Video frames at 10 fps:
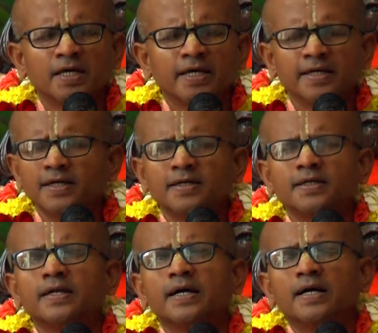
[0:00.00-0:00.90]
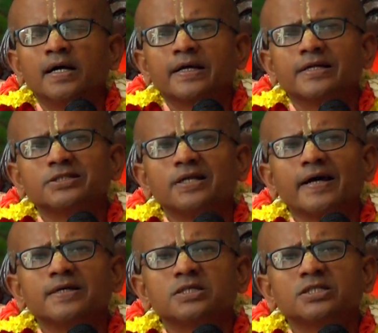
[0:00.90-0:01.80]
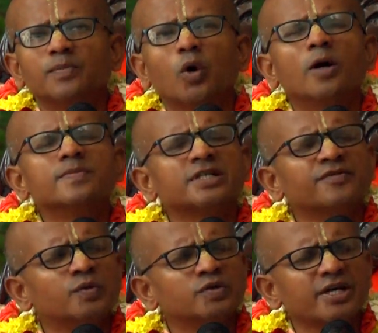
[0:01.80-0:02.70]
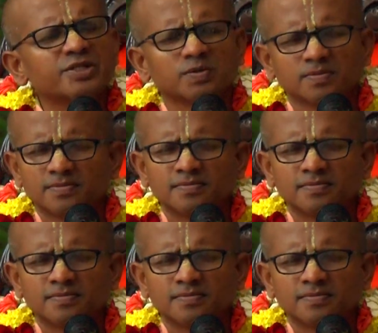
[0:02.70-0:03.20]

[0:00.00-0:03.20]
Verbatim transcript: Here, Krishna is samoham sarvabhuteshu.